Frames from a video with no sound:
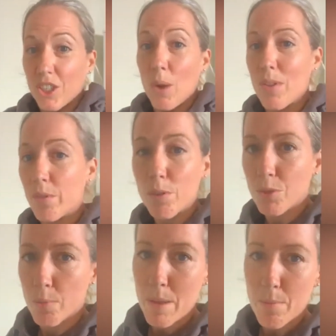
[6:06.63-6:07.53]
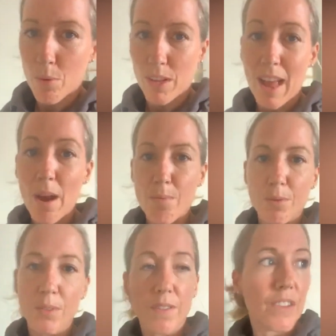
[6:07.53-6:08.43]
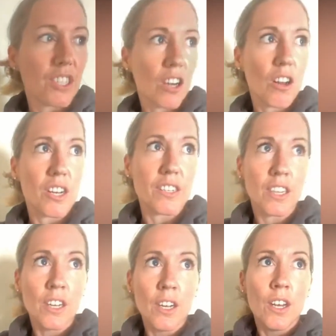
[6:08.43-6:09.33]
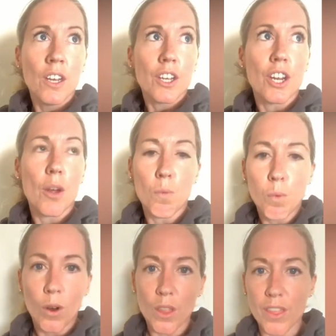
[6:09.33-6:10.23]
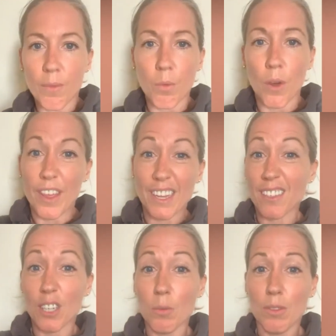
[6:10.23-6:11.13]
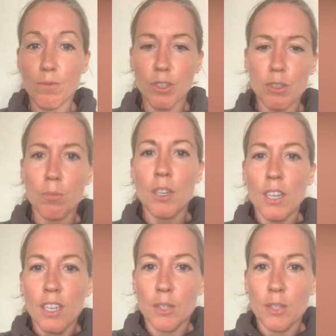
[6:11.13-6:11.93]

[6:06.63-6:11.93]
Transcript: showing the rooms to people. It helps them to visualise, you know, what they could do with the room.